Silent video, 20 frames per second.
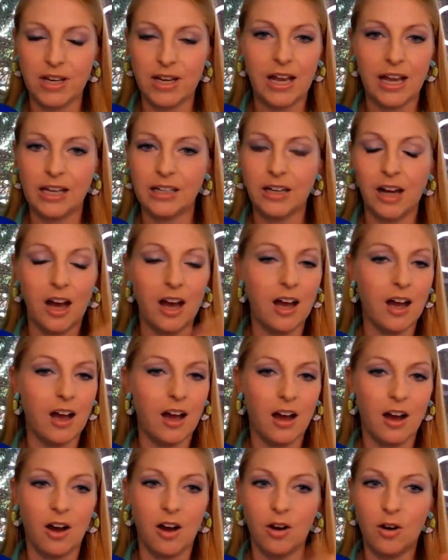And not
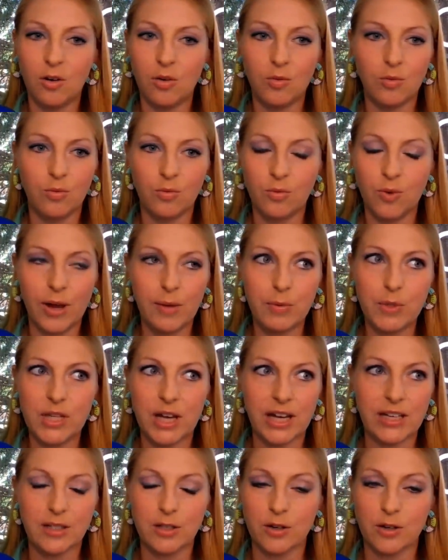all
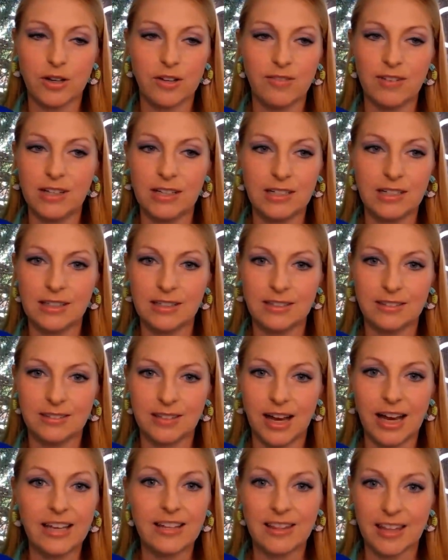websites are even
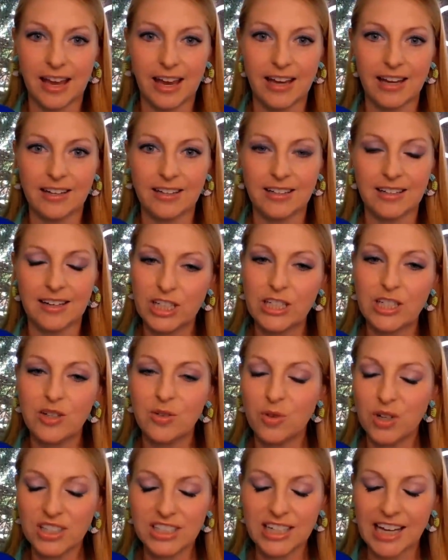like that. Did
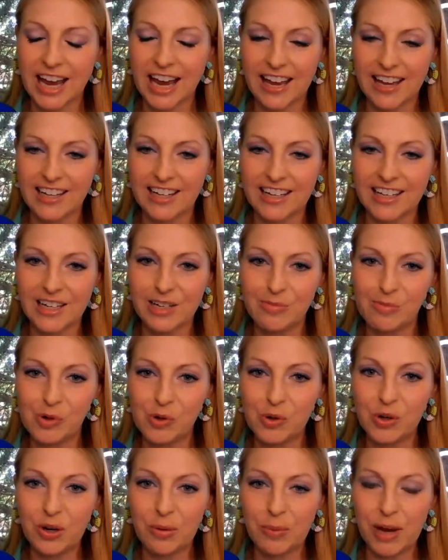you want to add any
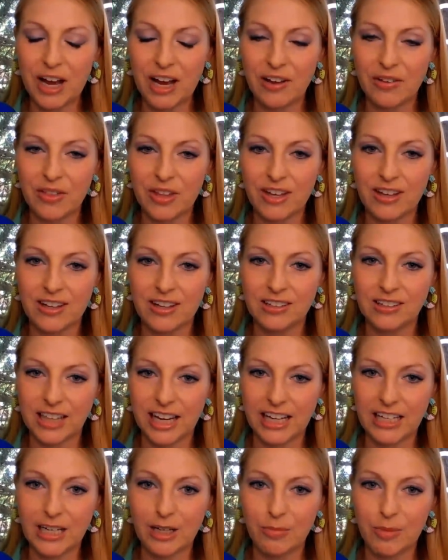more about the
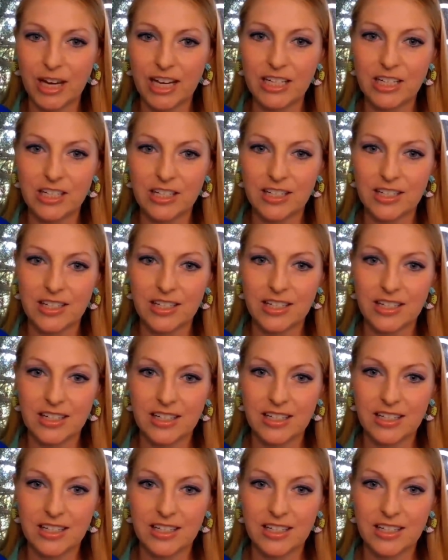landing pages?